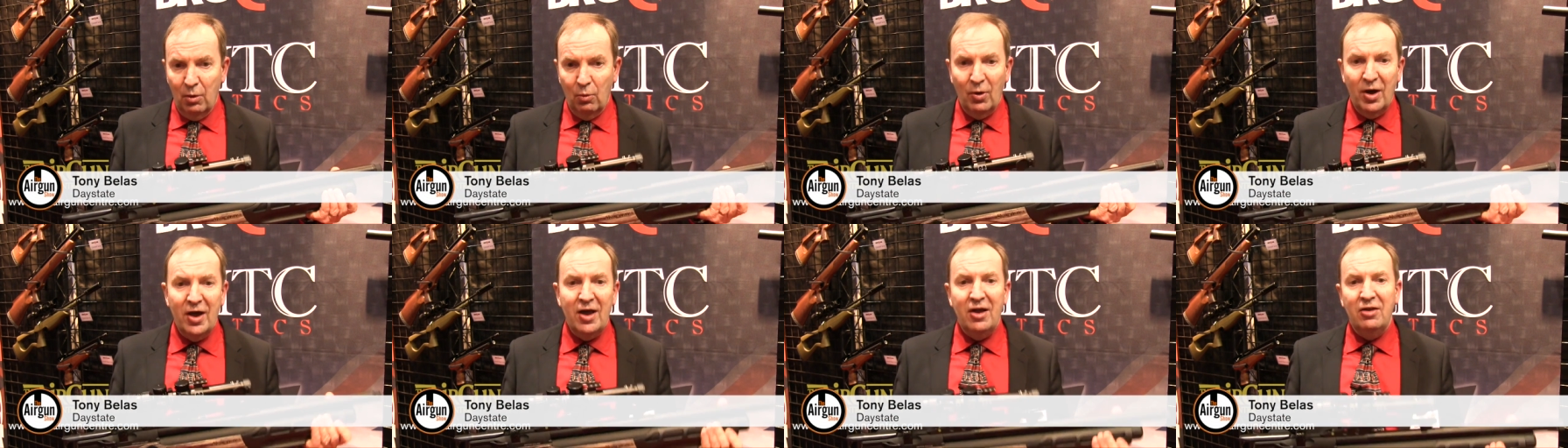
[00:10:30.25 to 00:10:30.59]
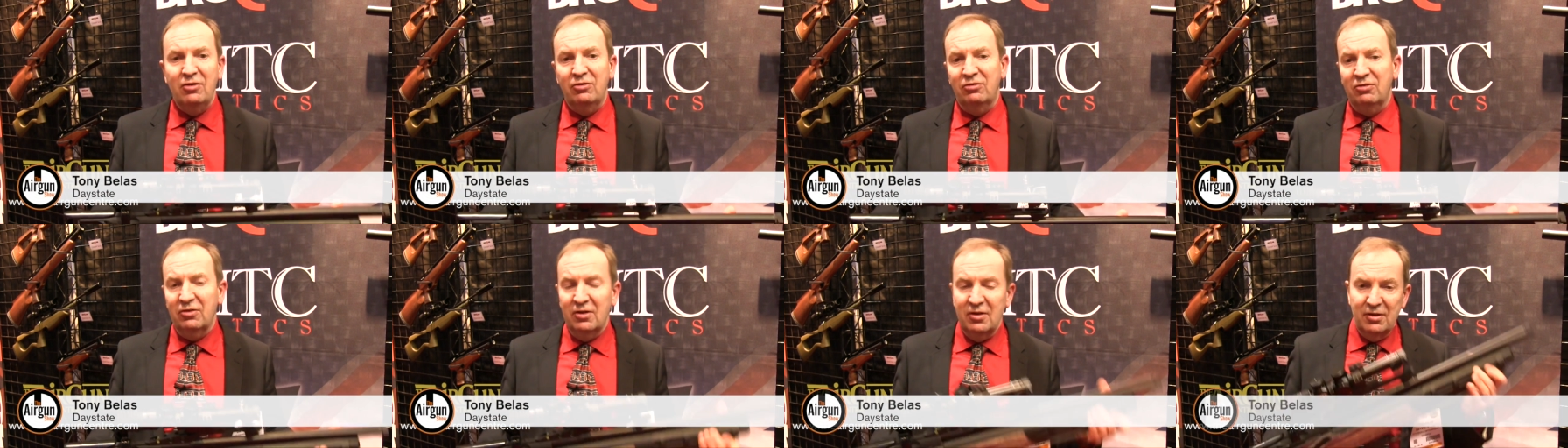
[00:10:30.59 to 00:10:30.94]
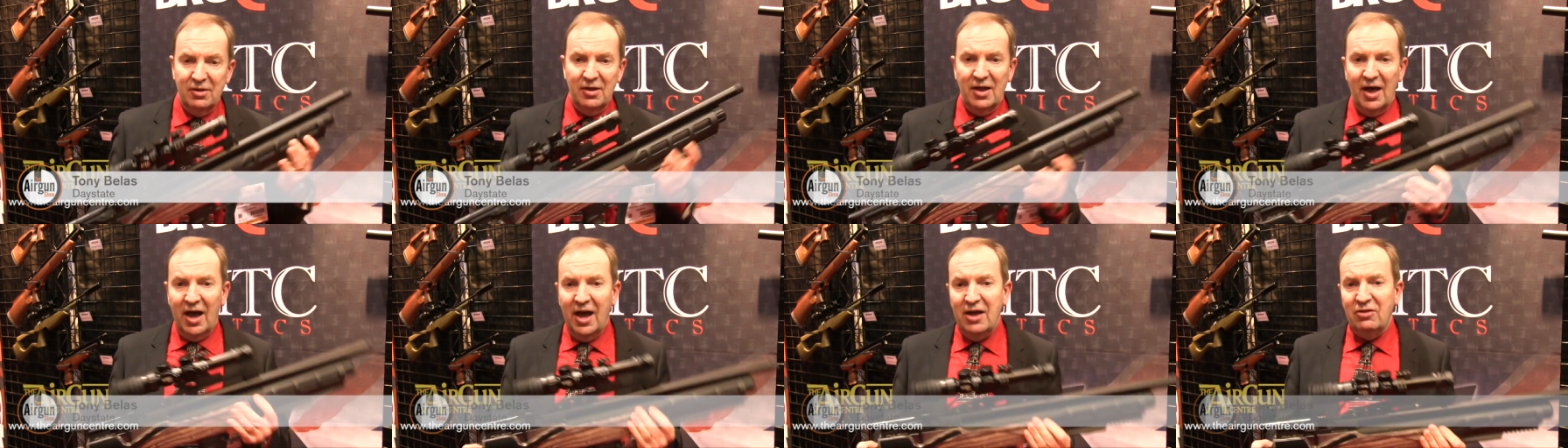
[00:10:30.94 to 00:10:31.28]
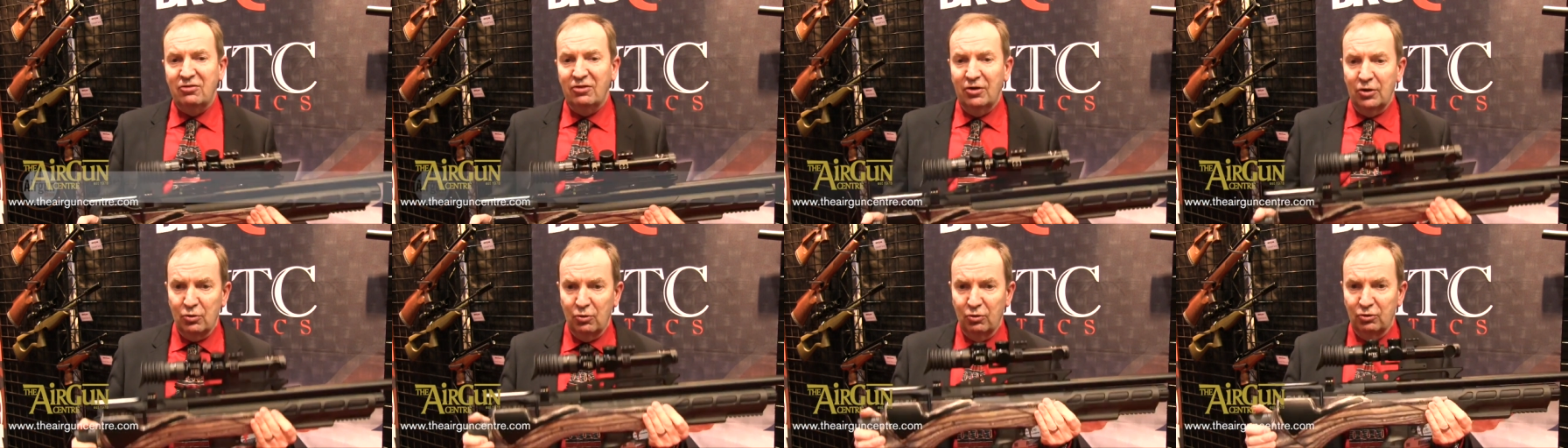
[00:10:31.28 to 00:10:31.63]
weighs
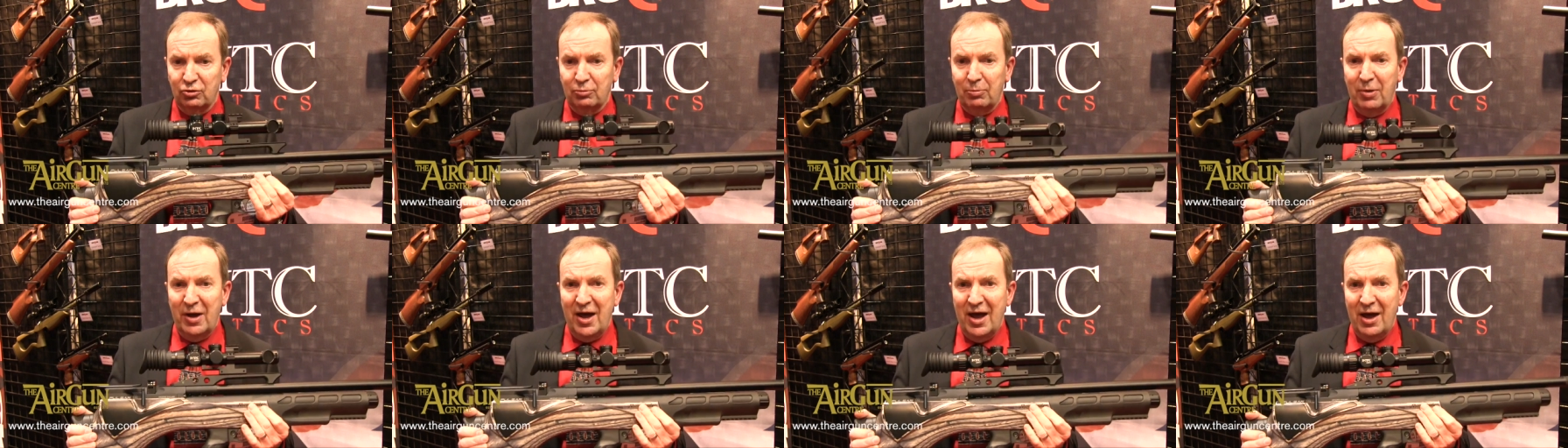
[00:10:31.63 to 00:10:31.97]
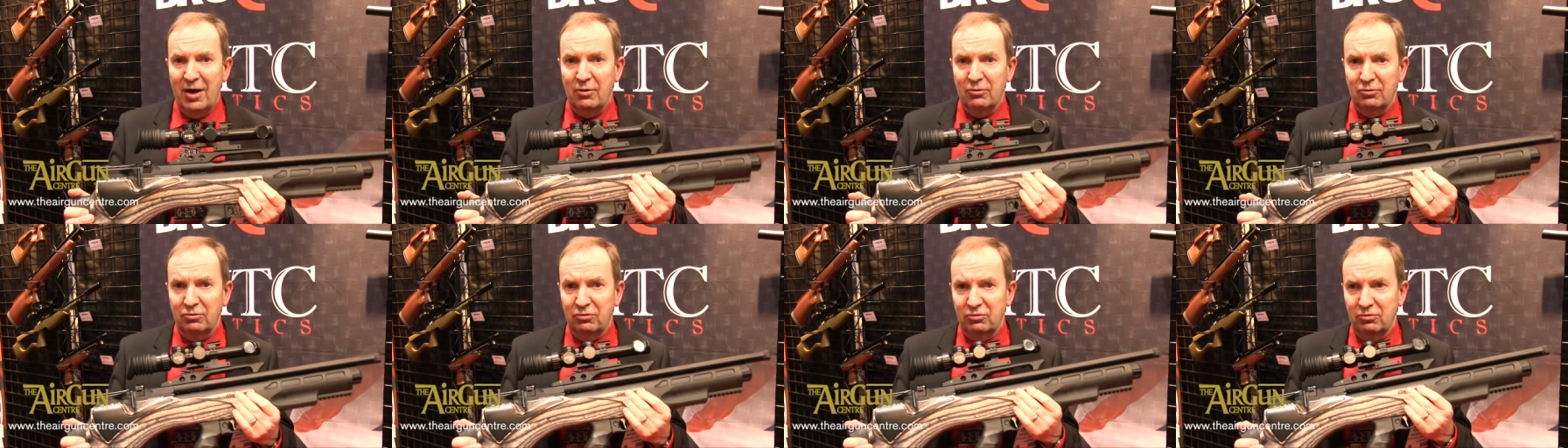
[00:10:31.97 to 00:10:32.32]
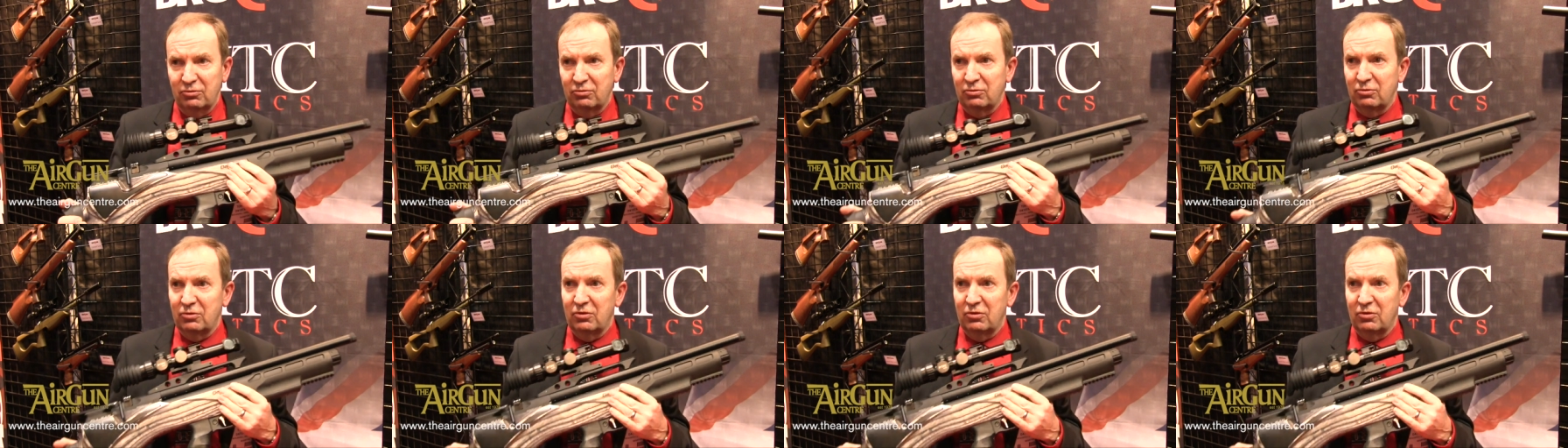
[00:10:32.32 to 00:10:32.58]
8¼ pounds,